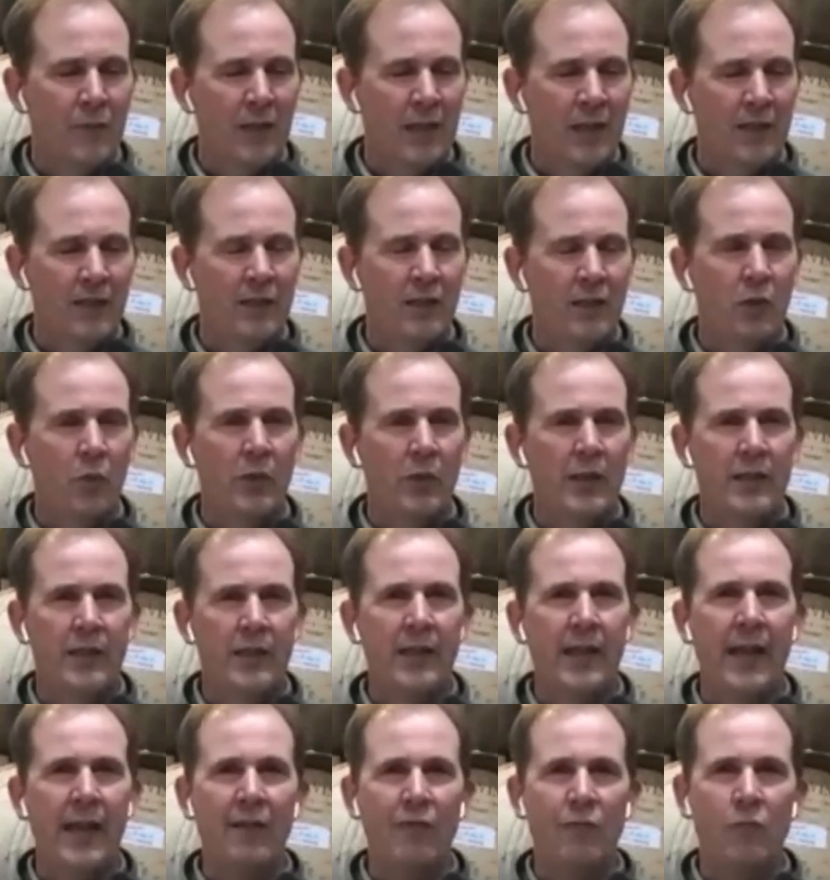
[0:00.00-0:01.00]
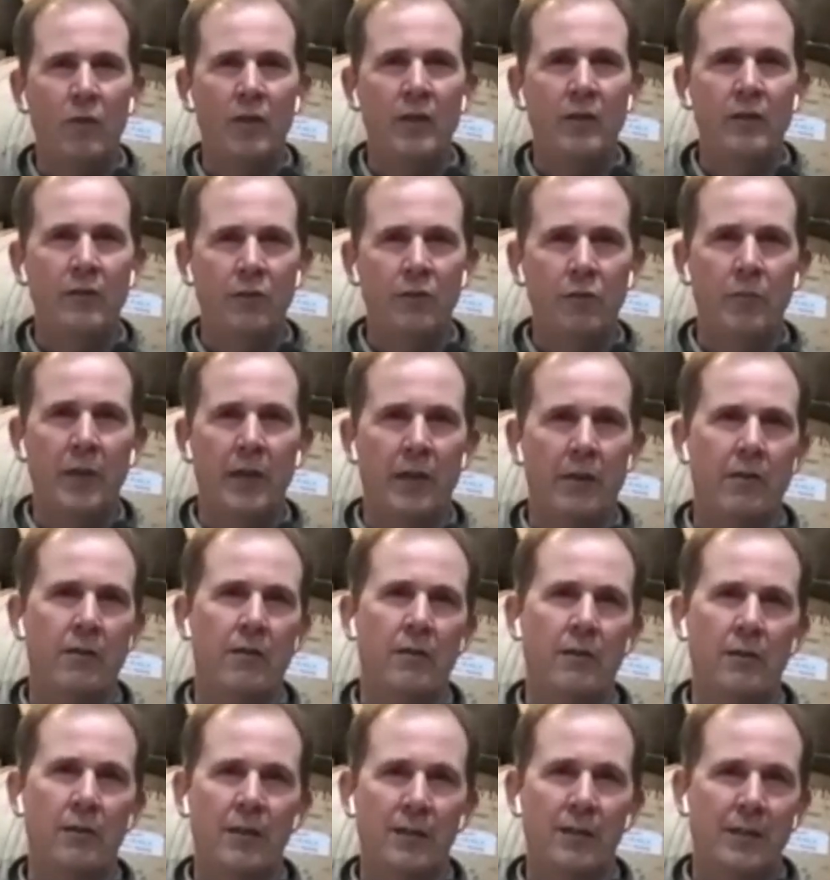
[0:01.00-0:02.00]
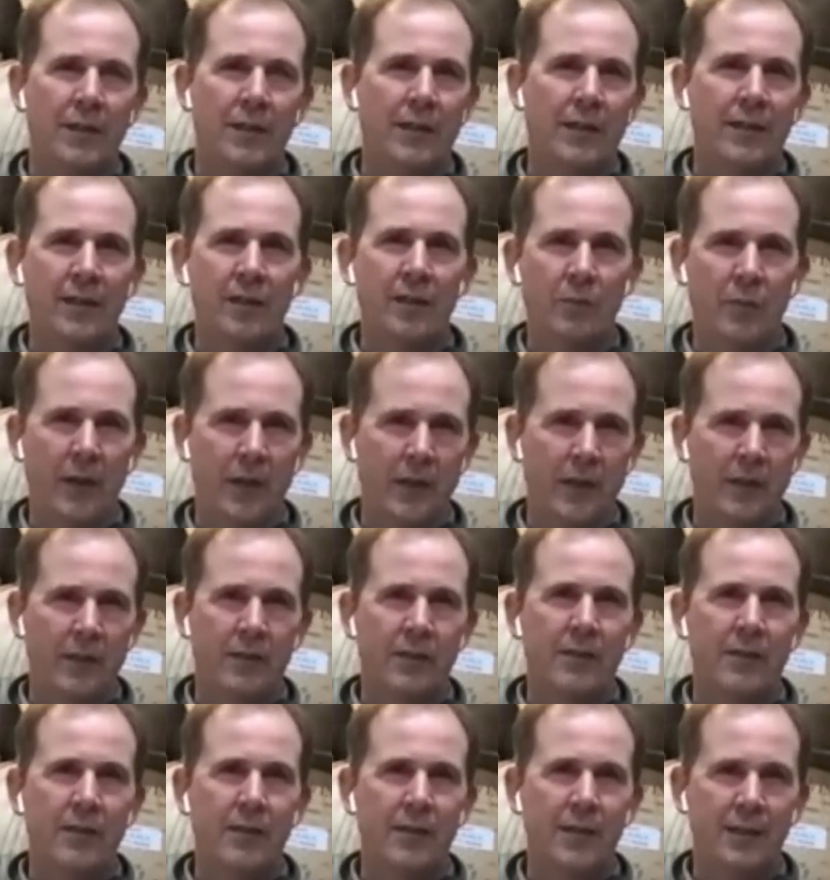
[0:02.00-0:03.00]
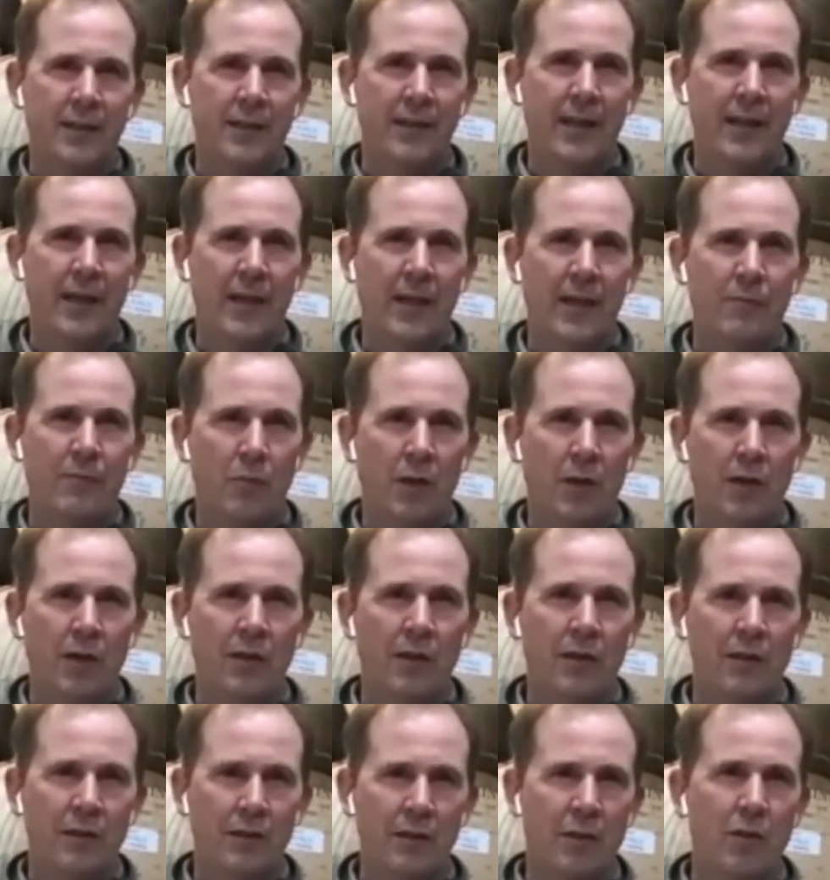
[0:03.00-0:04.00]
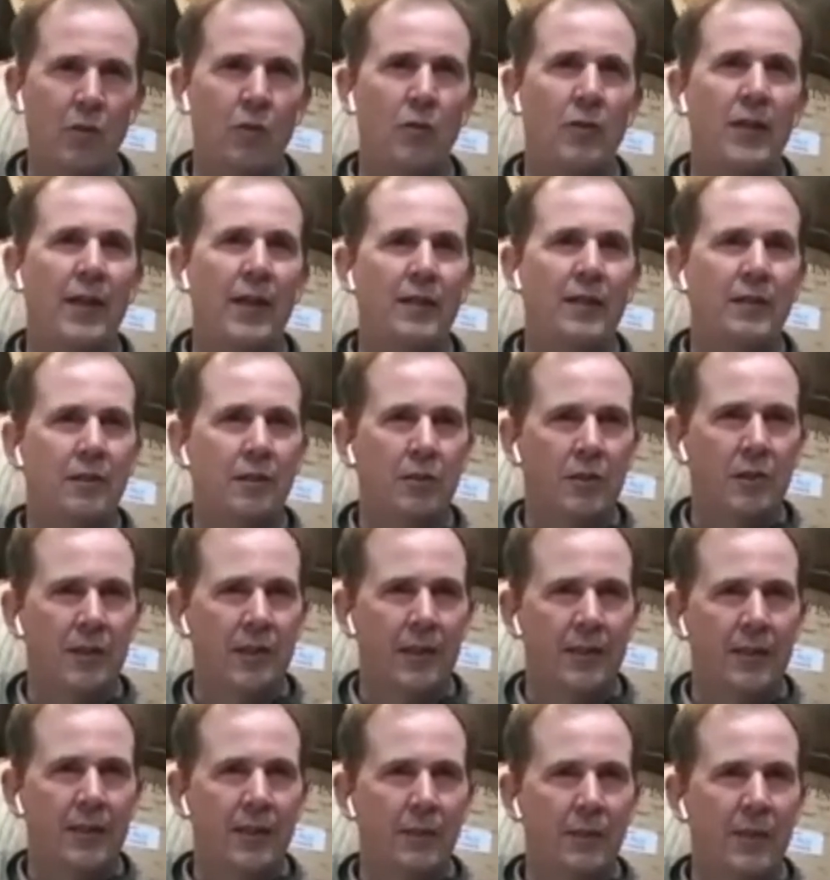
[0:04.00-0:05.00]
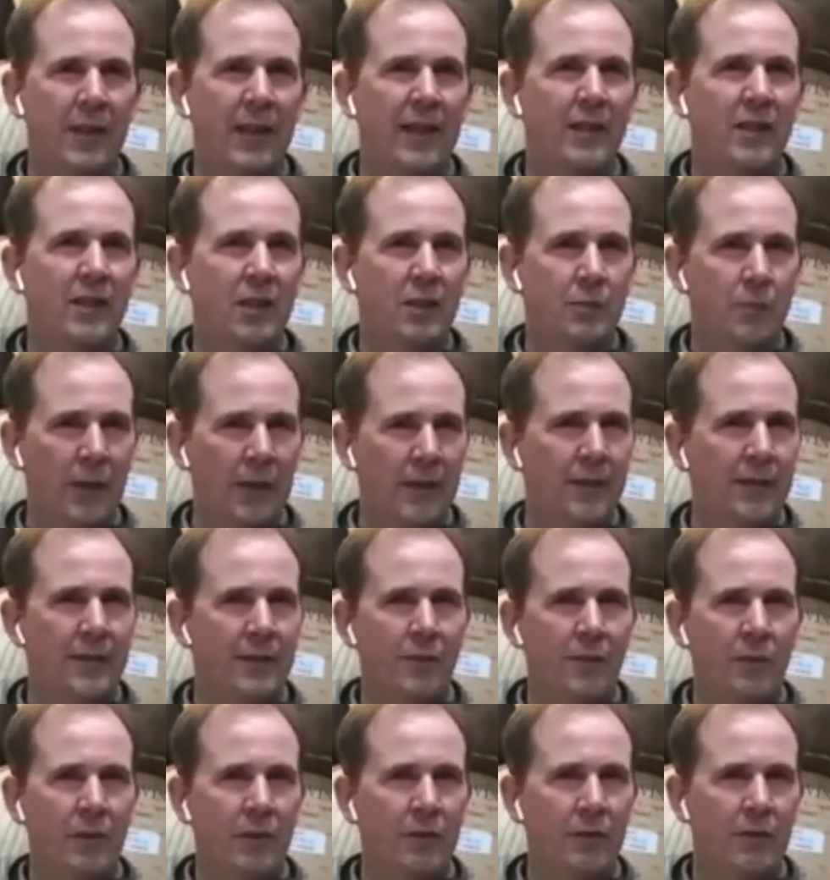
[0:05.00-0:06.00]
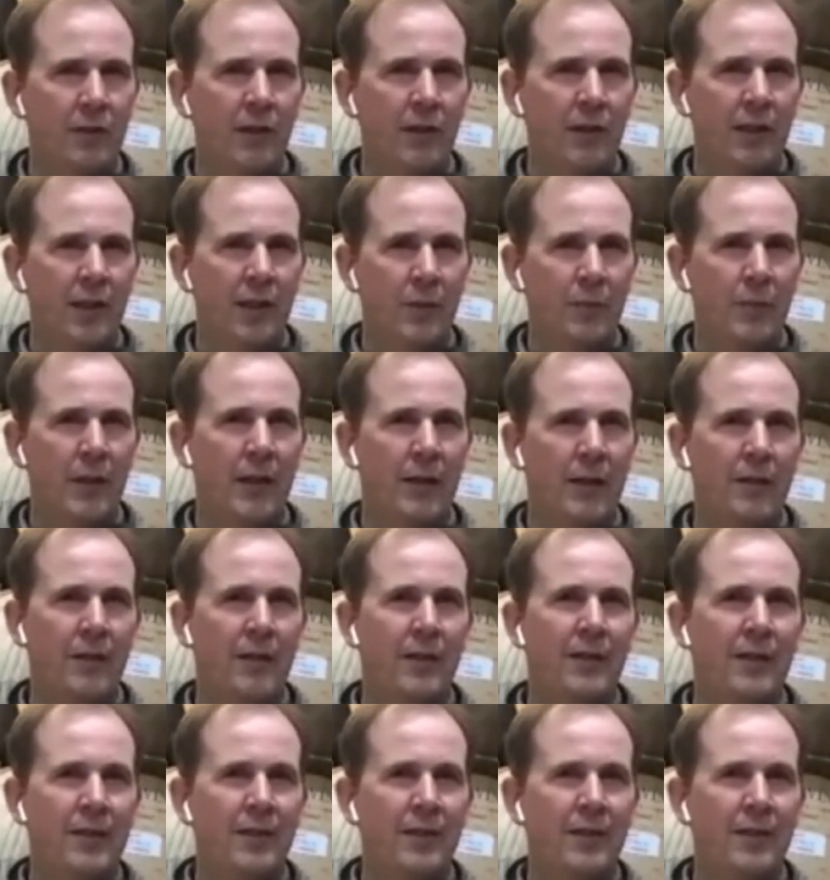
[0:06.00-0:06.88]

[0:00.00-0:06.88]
And so we did have one new barrel in the mix in that Pommard clone, and so you get some of that spice that we were talking about.